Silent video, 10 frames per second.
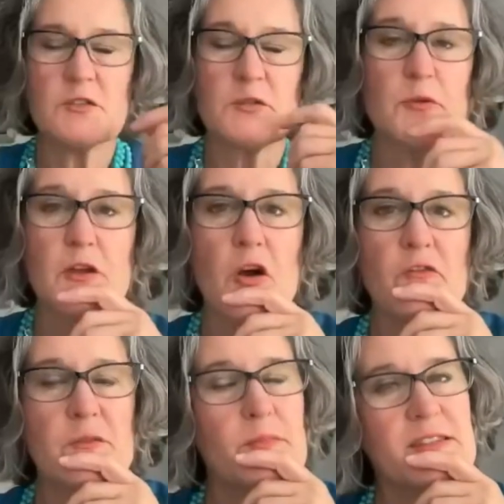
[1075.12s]
is
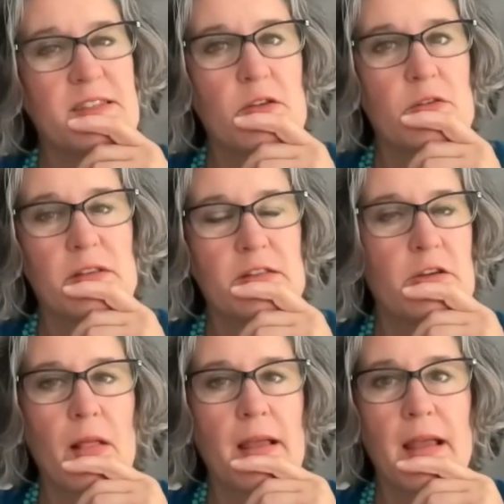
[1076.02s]
pre-COVID, but still they're
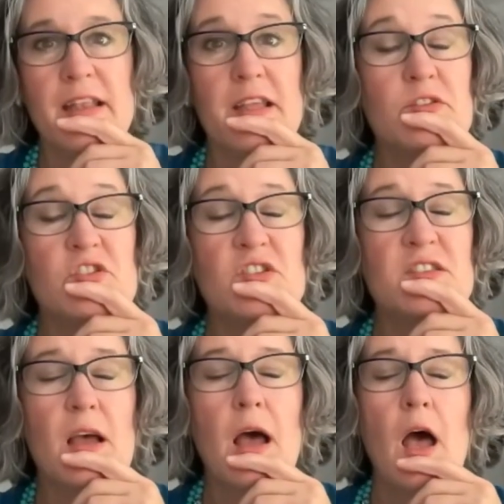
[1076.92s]
like, and he was just
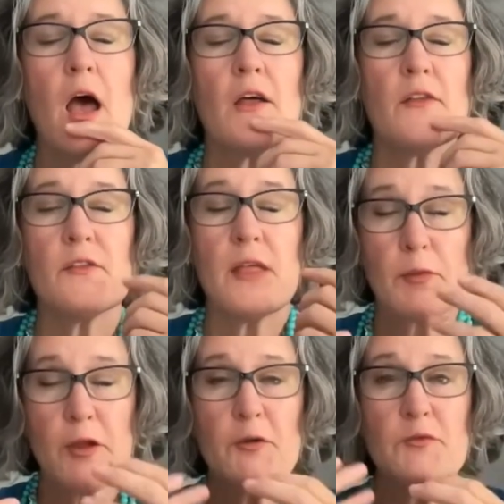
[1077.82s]
that
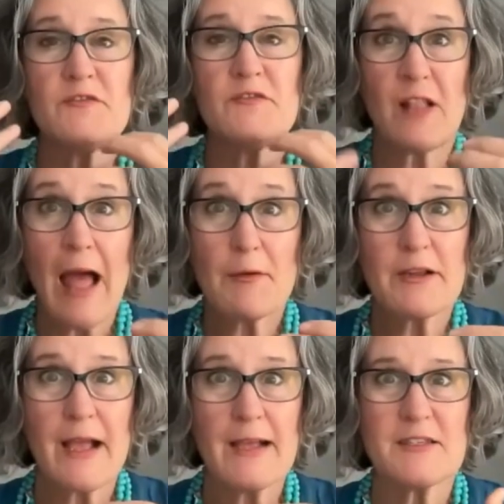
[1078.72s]
planner was
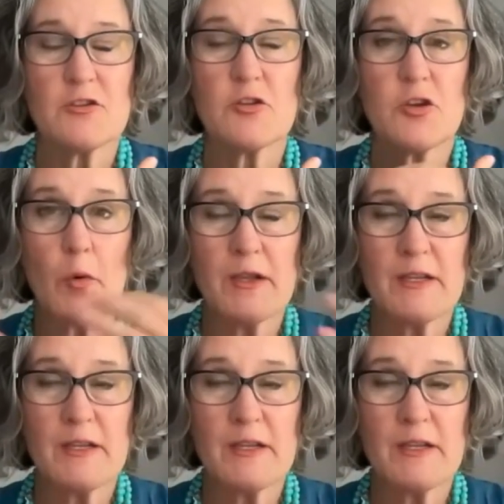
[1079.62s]
flabbergasted going